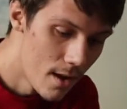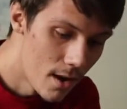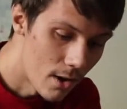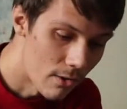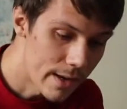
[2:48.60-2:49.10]

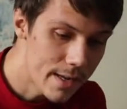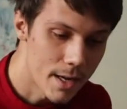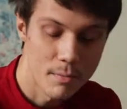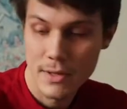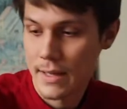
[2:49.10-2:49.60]
All right, I'll
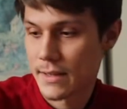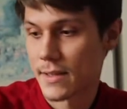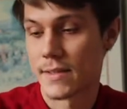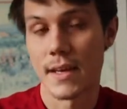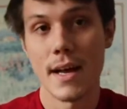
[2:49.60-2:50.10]
put that to
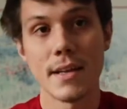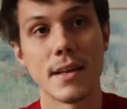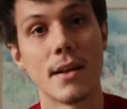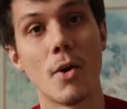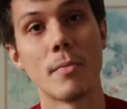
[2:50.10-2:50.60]
the side
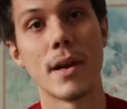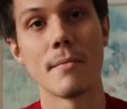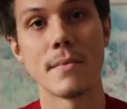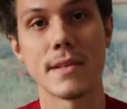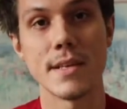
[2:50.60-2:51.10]
and open
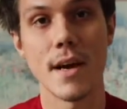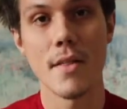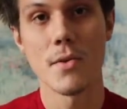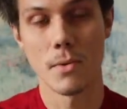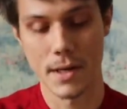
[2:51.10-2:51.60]
up the
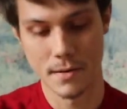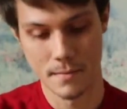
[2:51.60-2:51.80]
other one.